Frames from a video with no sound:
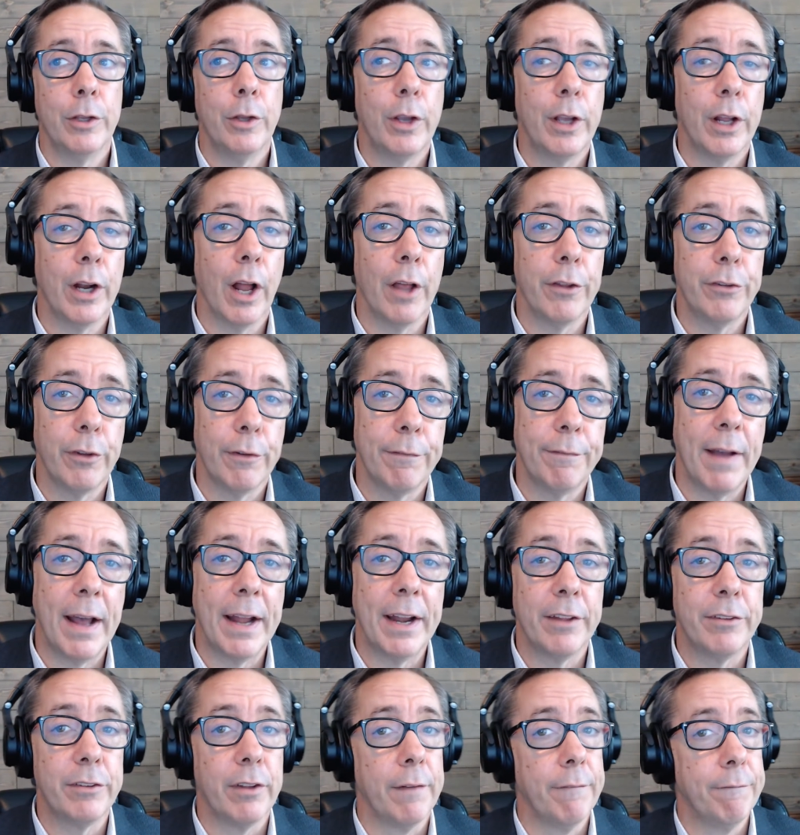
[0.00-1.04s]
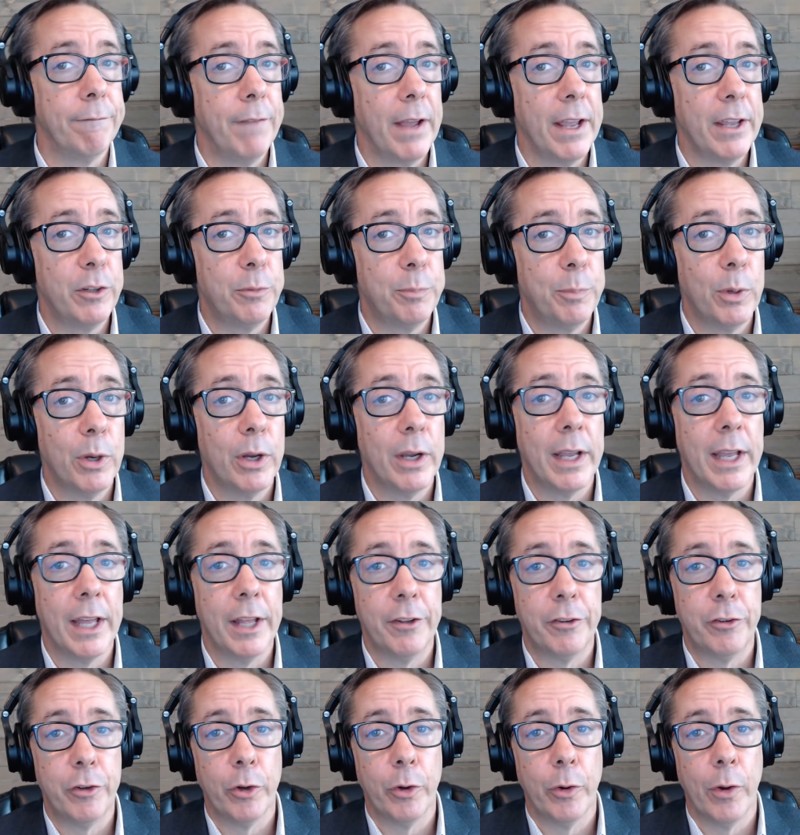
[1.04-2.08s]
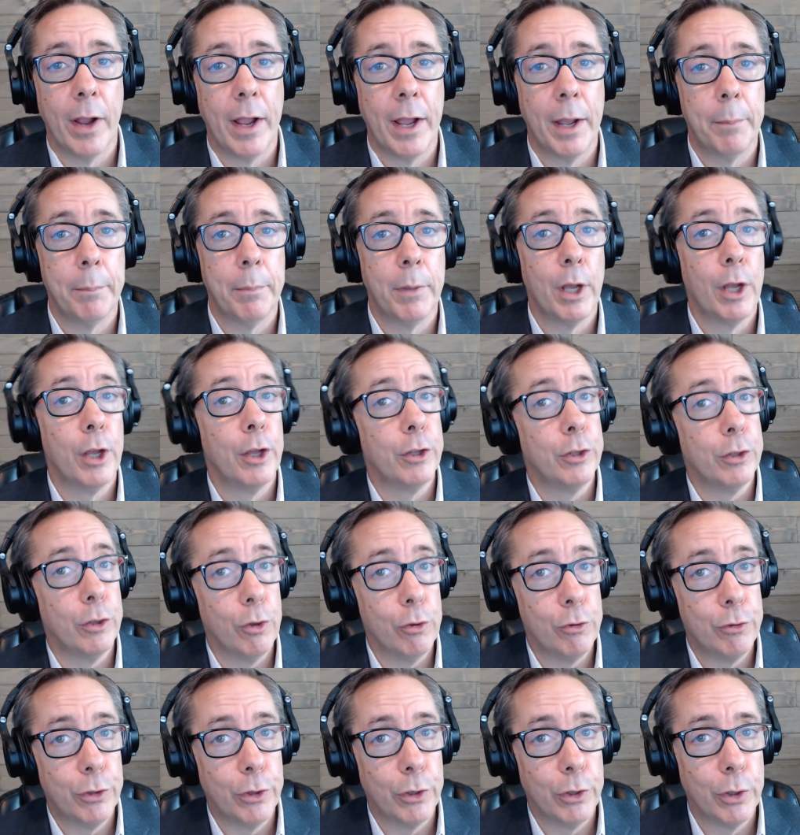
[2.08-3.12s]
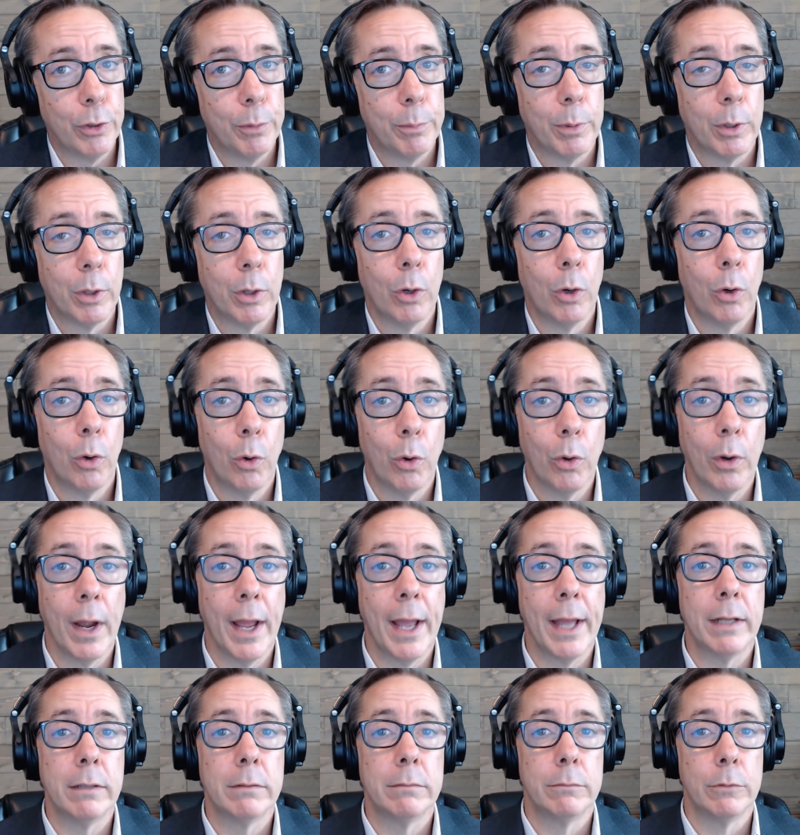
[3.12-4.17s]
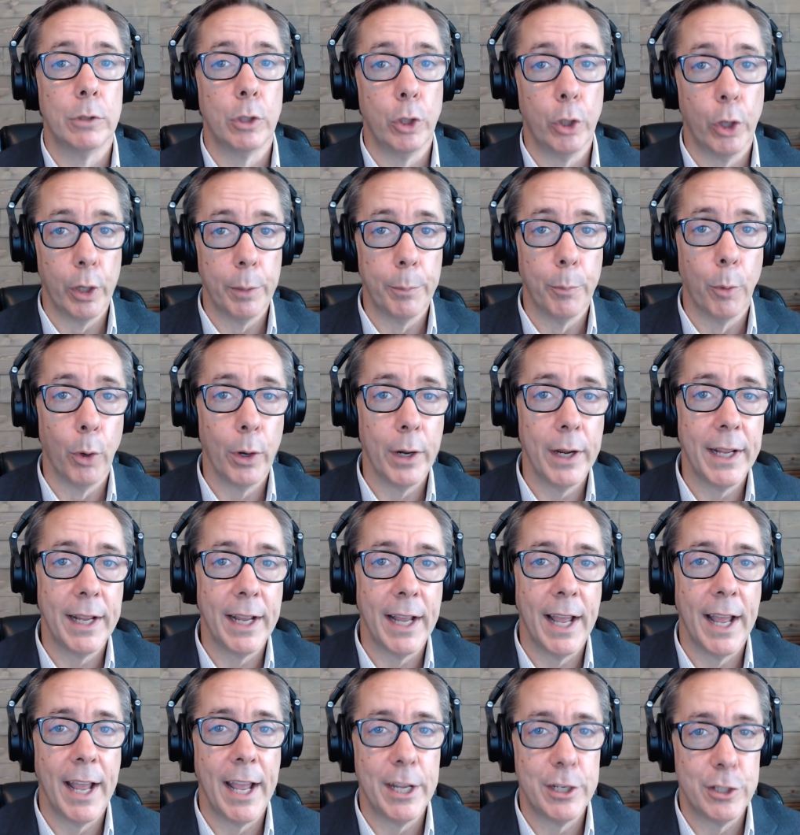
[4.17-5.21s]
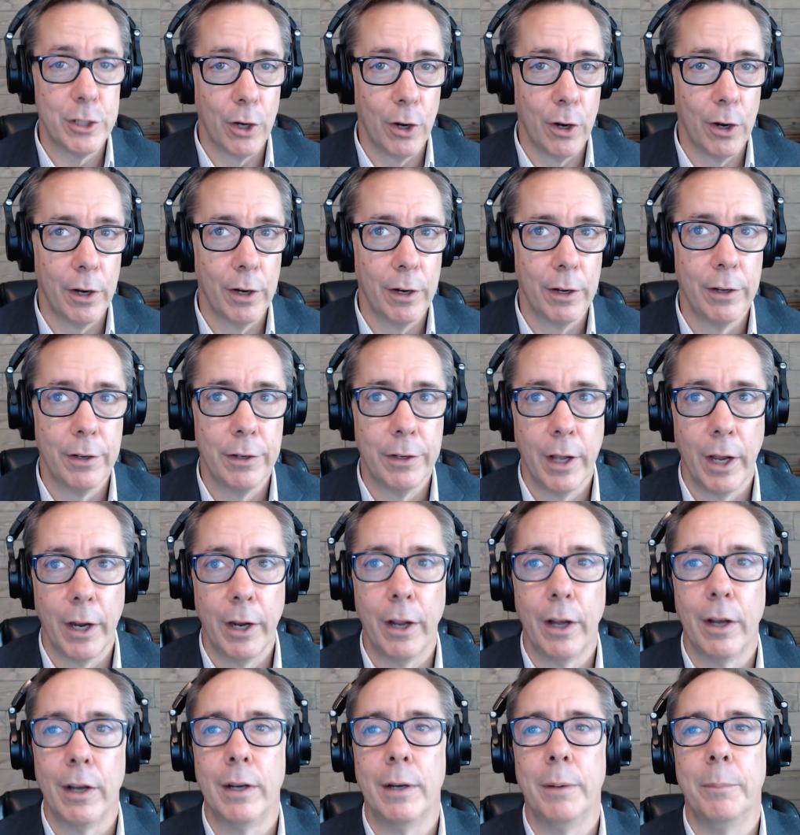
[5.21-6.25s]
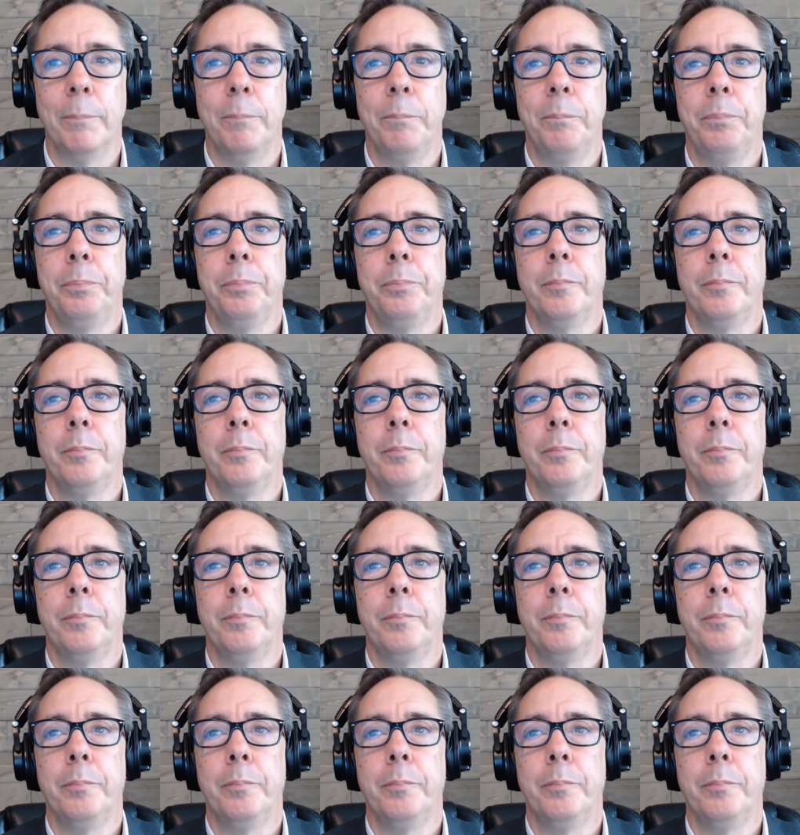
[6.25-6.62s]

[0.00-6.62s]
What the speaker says: You can also find us on Facebook, Instagram, YouTube, or at goodmorninghr.com.